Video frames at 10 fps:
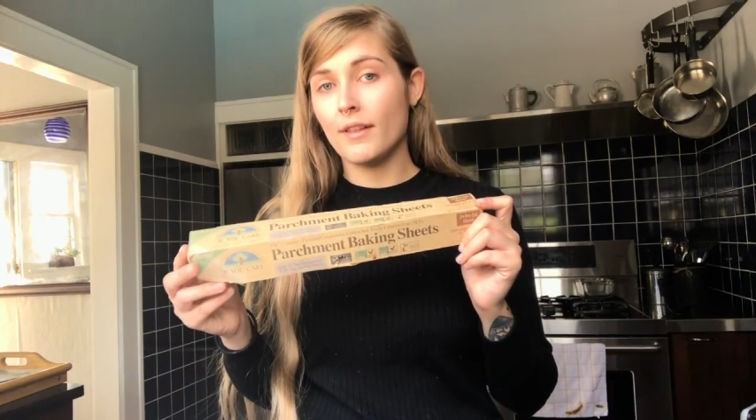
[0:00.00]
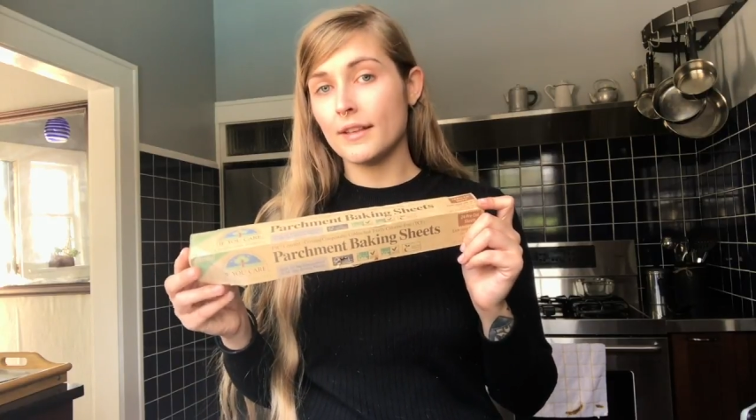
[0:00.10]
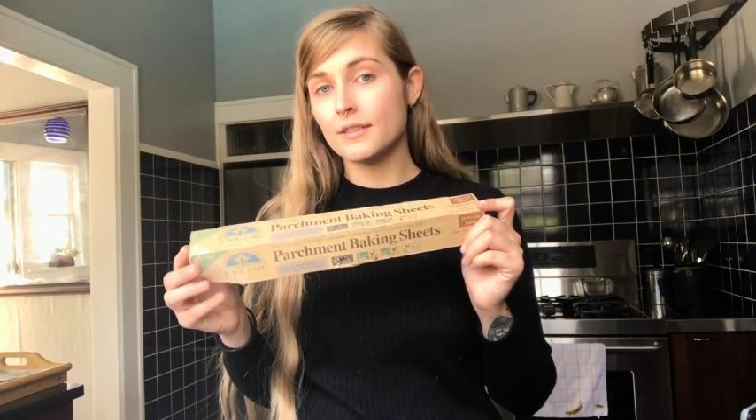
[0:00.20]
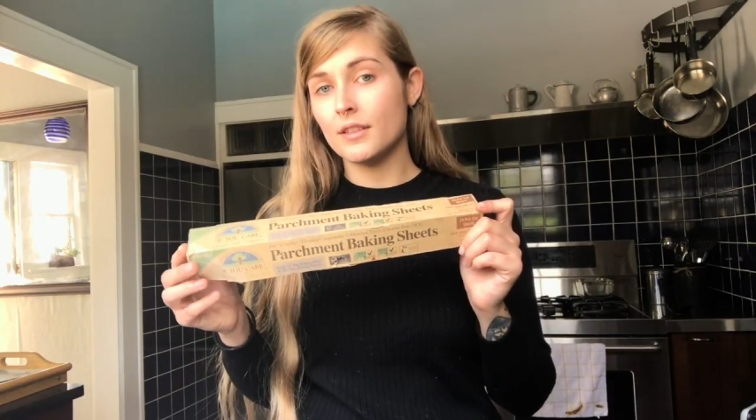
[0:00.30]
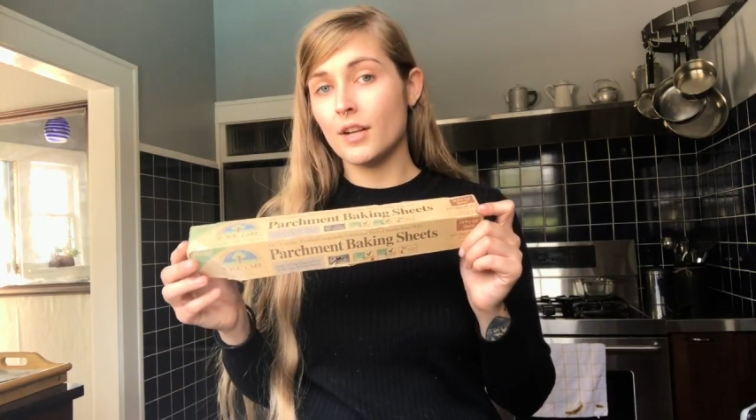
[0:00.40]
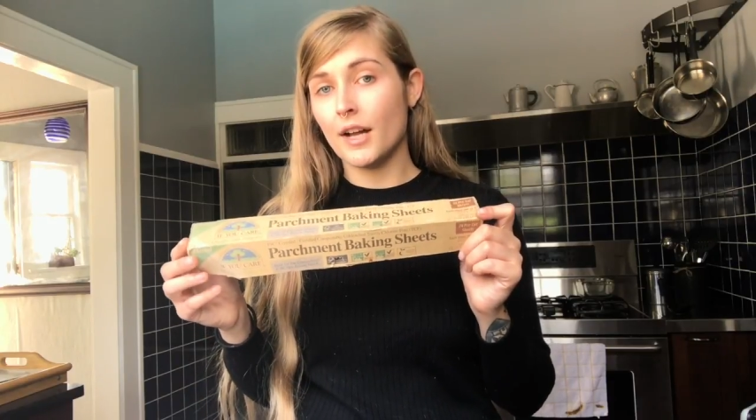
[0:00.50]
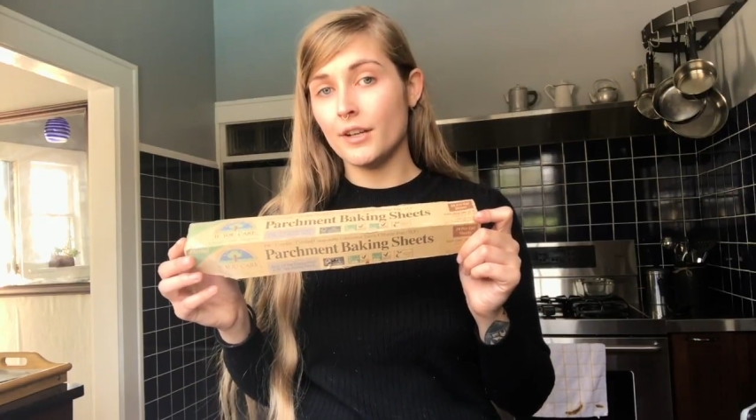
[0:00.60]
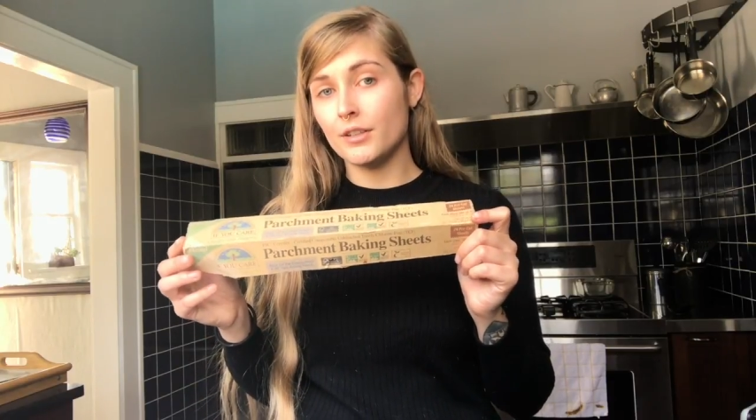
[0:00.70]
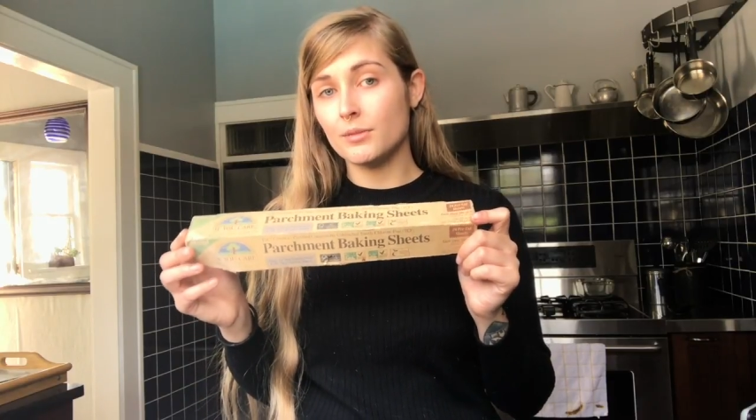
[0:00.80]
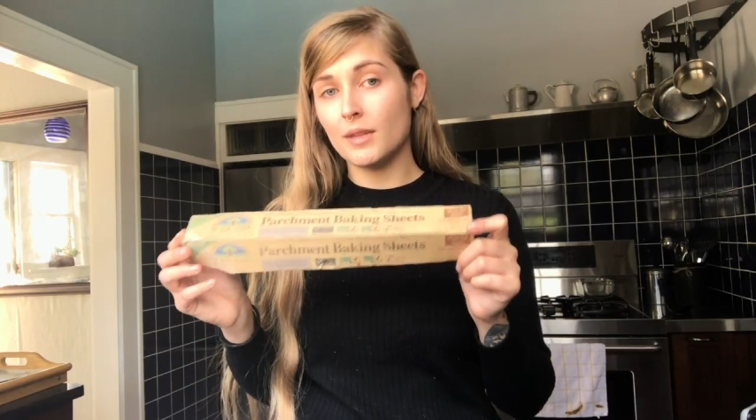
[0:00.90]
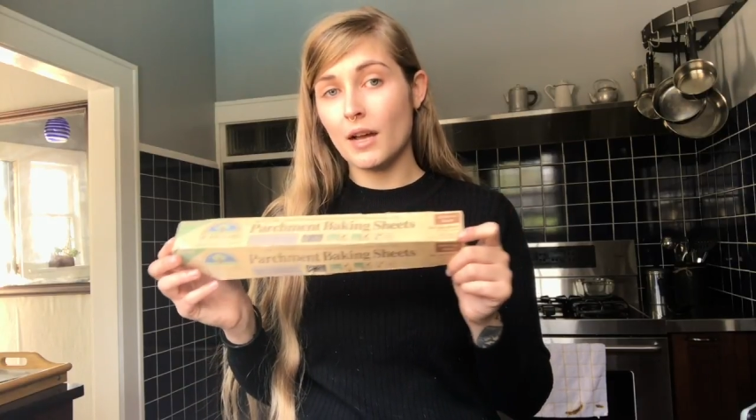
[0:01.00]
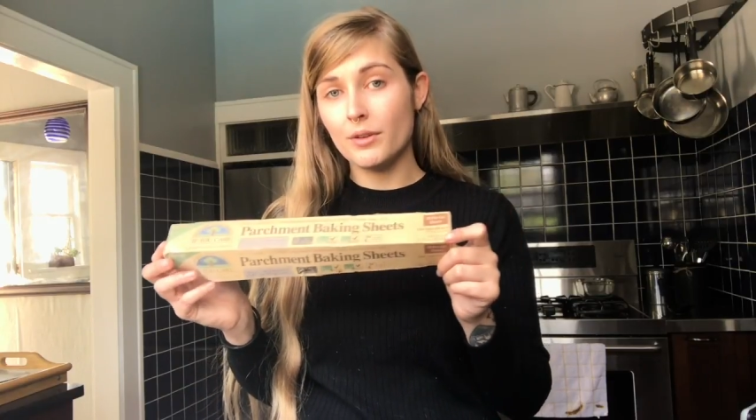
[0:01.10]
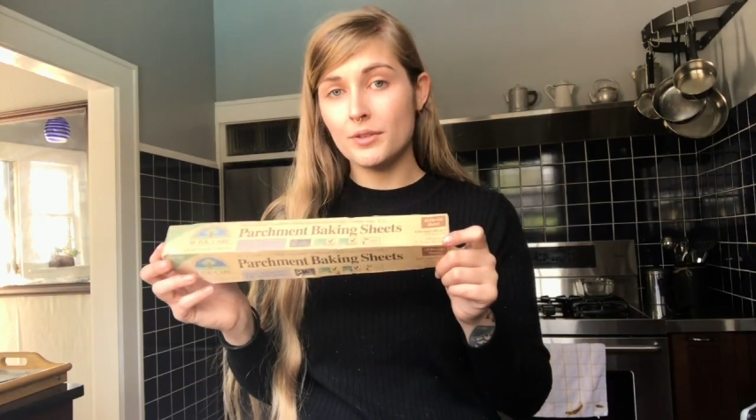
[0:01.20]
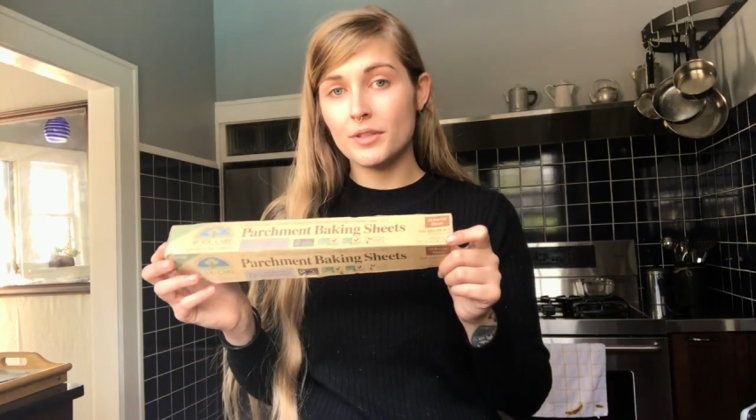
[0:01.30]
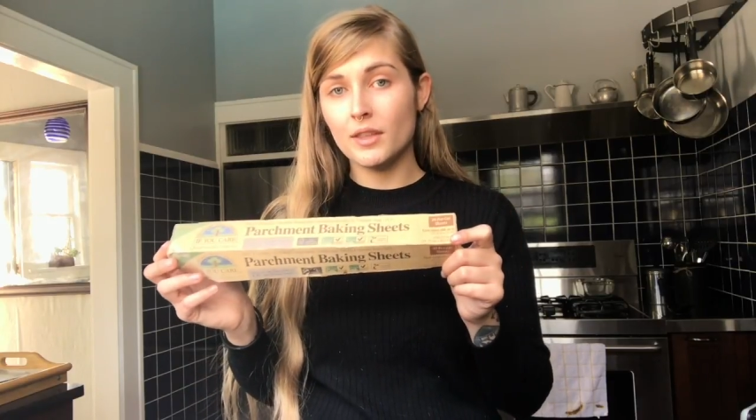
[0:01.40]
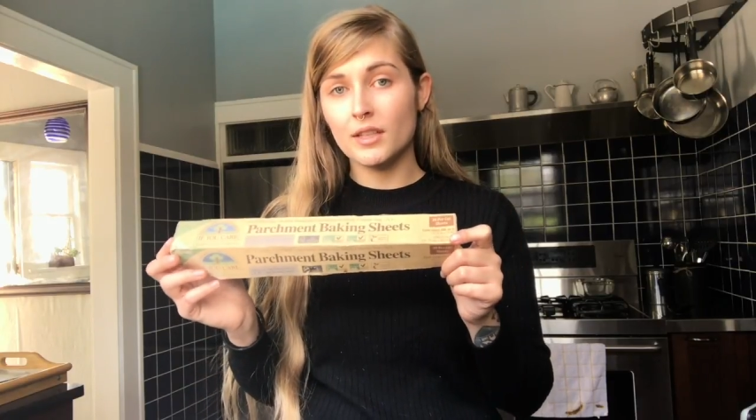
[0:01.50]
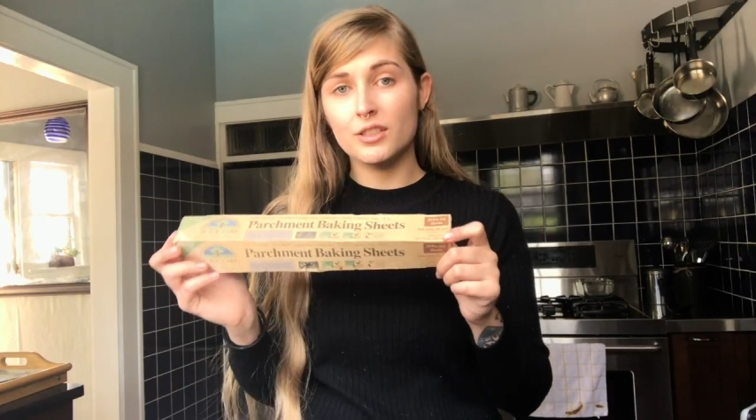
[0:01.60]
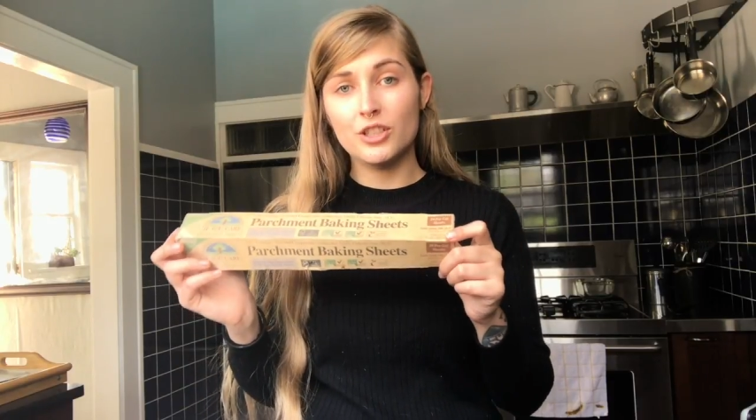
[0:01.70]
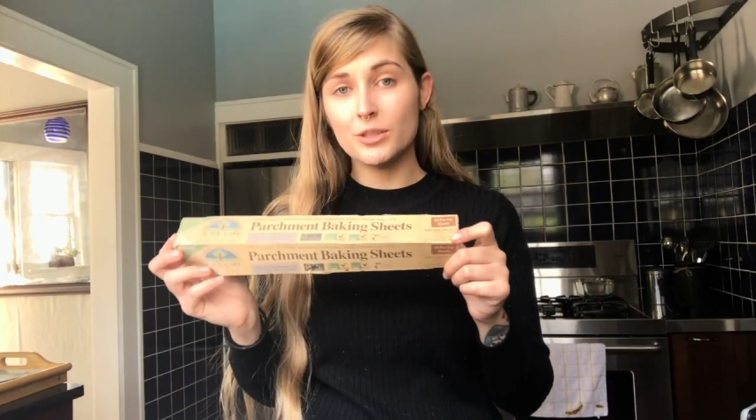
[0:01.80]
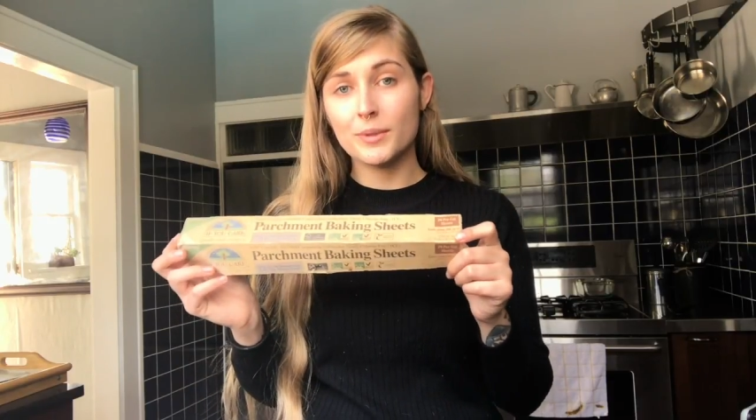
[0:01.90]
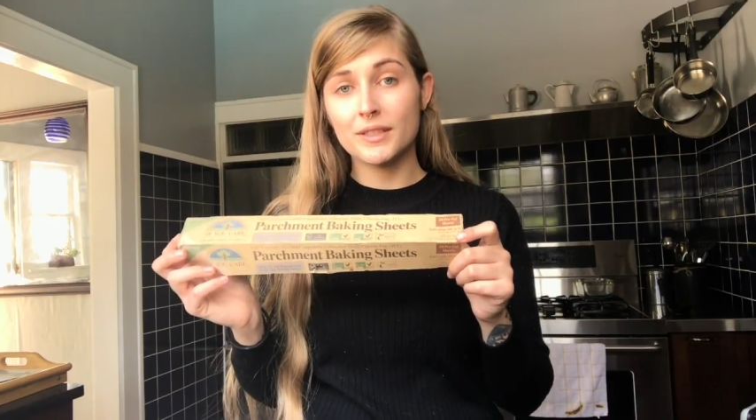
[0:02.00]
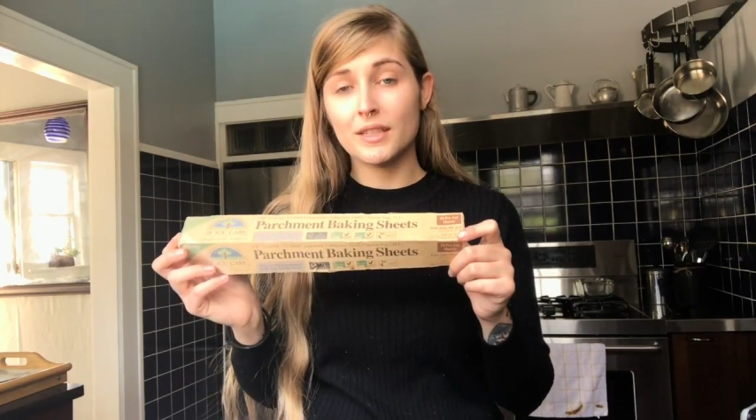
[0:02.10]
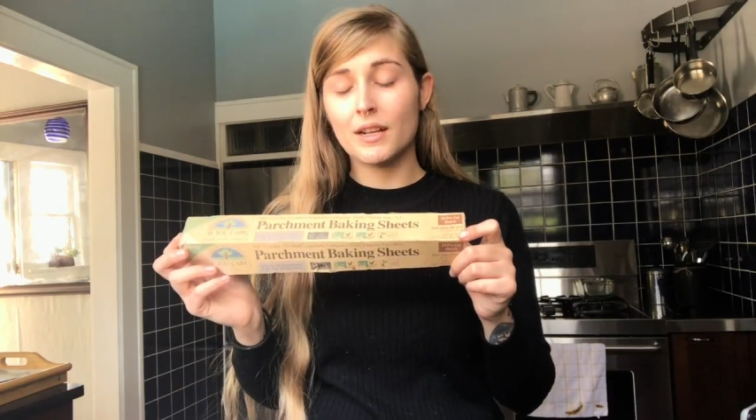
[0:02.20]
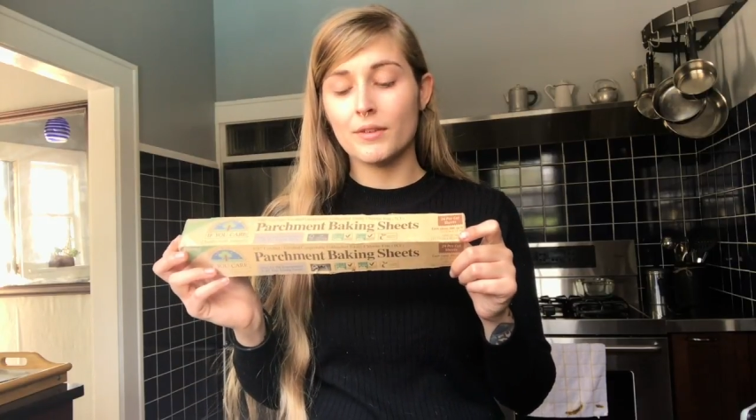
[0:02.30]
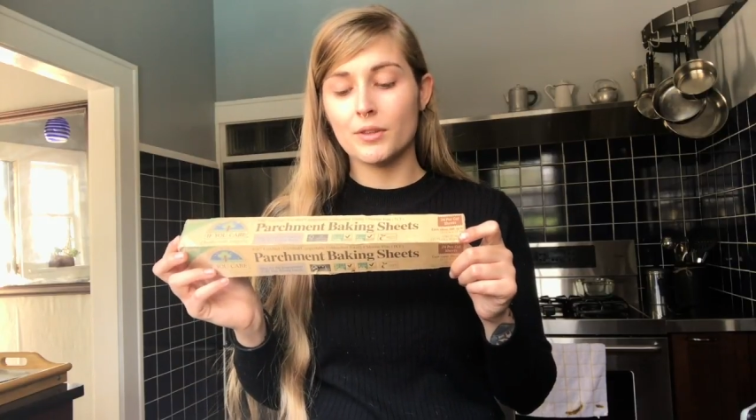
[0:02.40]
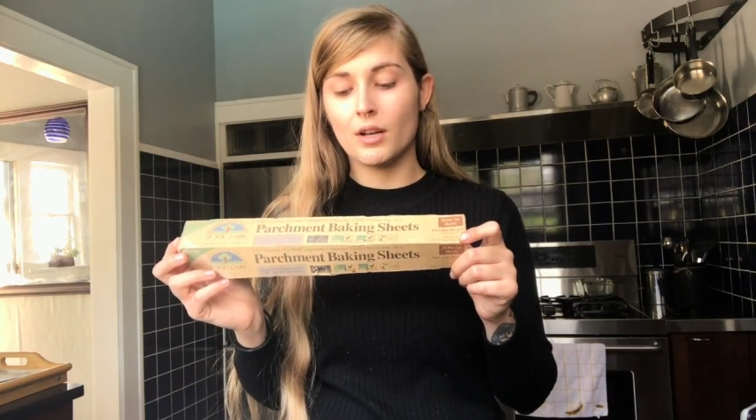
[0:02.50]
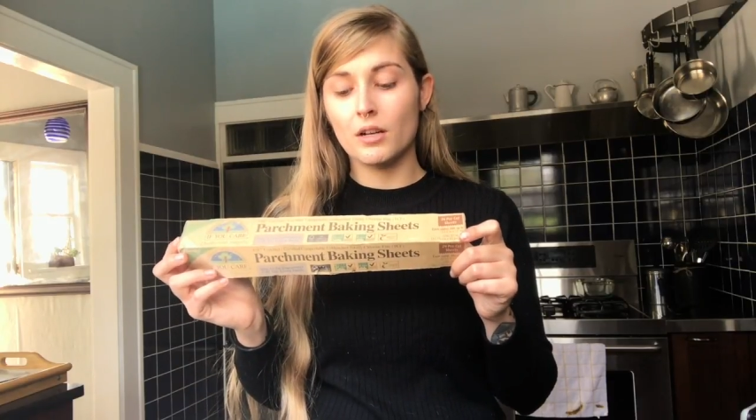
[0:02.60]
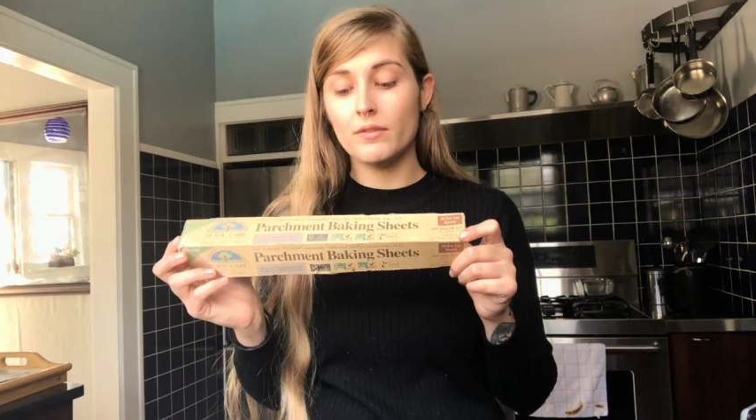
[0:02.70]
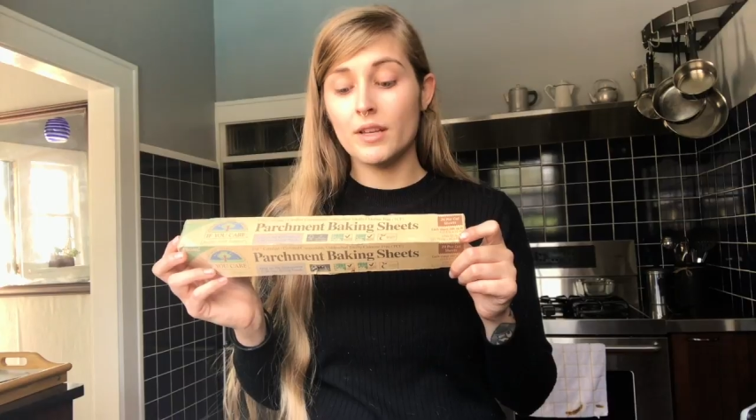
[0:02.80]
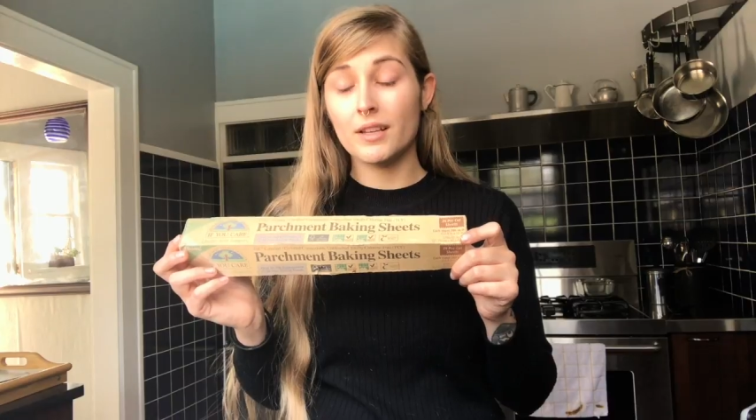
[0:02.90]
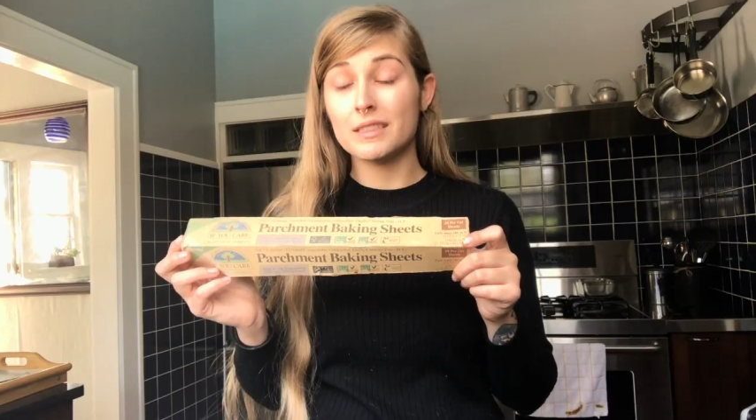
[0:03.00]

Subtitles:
flaxseed crackers without using this just because I never thought of it,